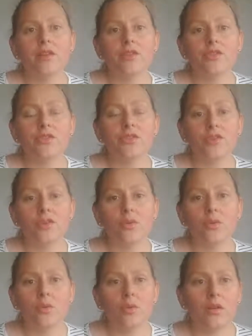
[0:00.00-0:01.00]

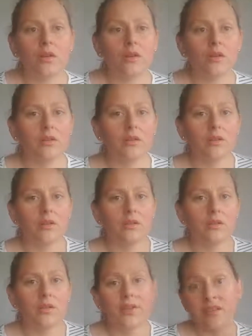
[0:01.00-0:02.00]
So
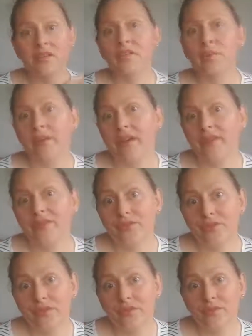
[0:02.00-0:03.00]
this is what I have for
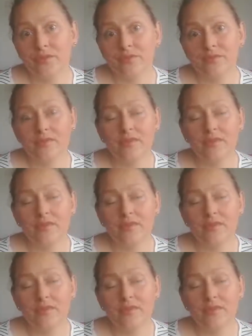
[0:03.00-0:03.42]
you,